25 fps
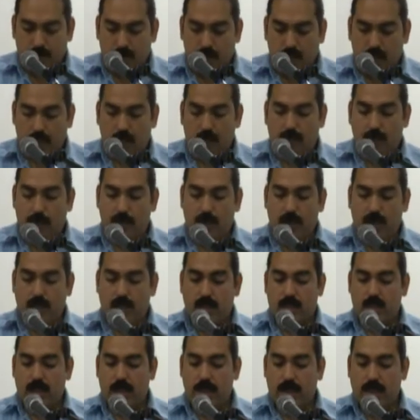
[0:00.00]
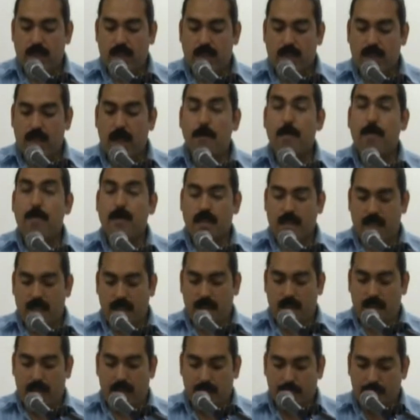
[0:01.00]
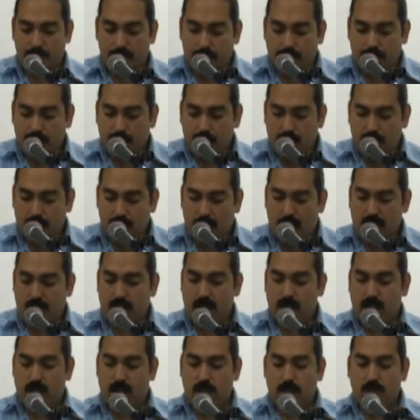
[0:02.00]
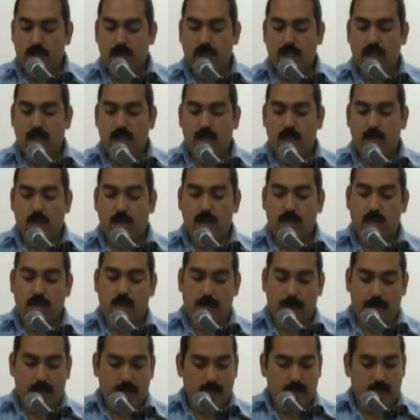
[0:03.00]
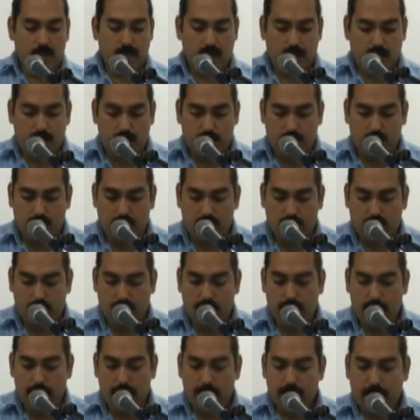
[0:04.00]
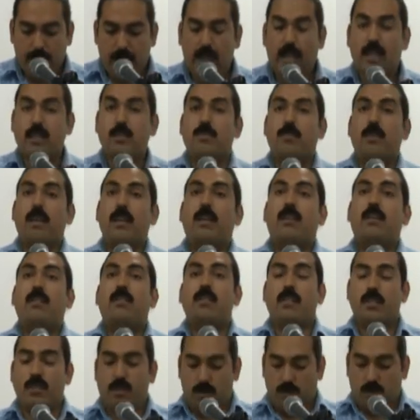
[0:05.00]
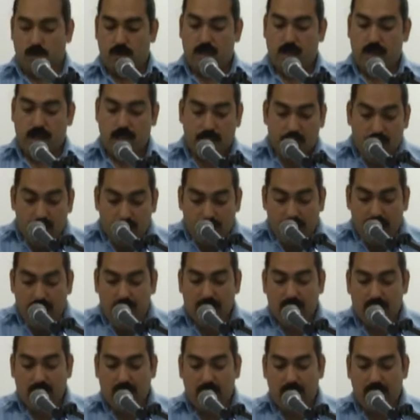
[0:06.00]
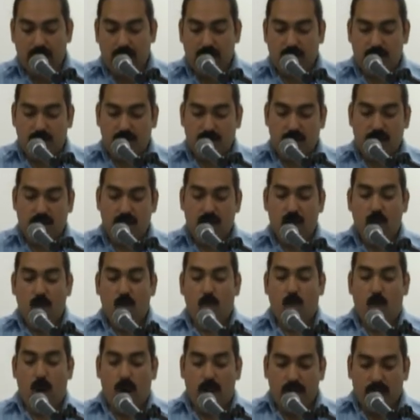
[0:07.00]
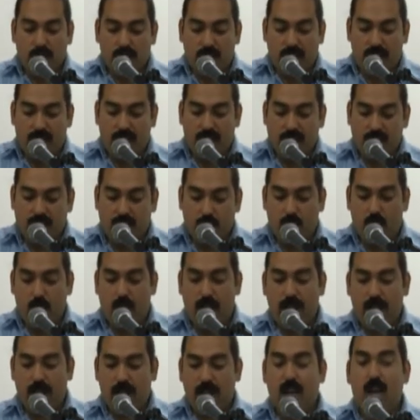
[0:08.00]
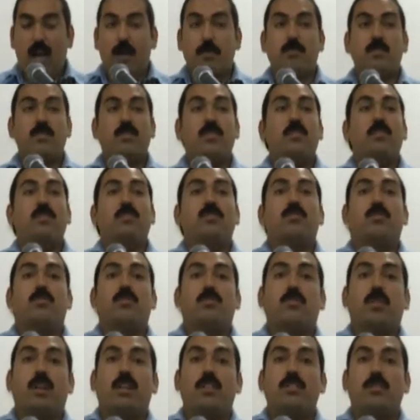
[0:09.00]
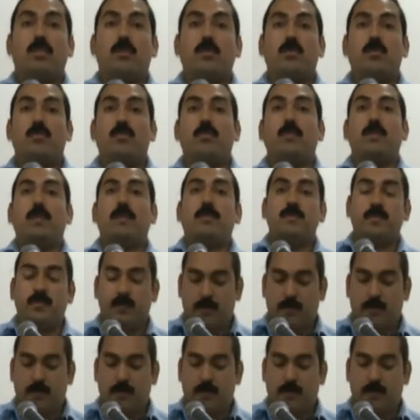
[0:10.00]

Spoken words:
The government of Sebastián Piñera has continuously ignored the demands of the students and has regularly used tear gas canisters, water cannons, and riot cops to crush the movement.